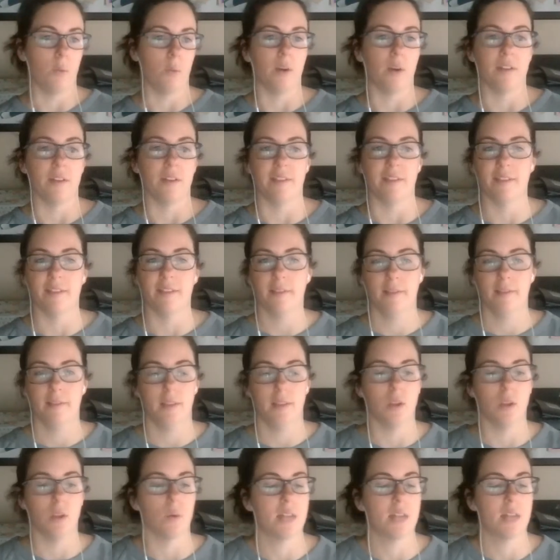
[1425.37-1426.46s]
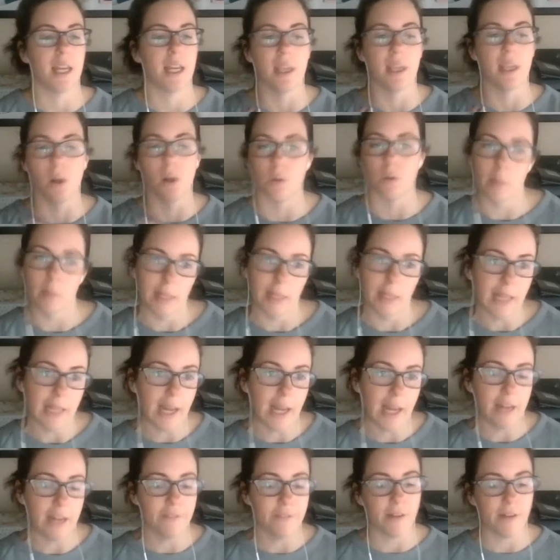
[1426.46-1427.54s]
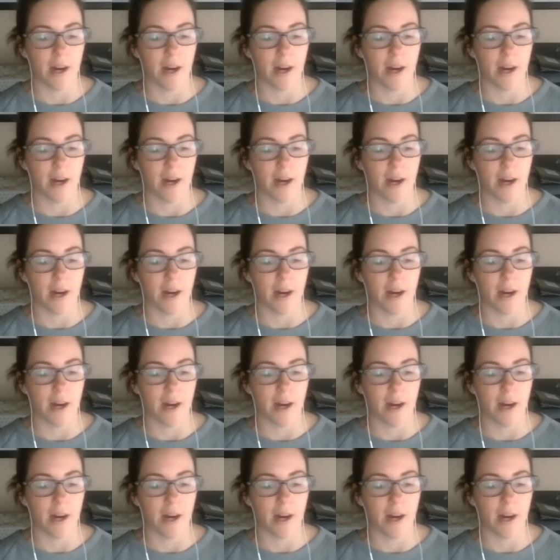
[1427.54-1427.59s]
was, taking over my life.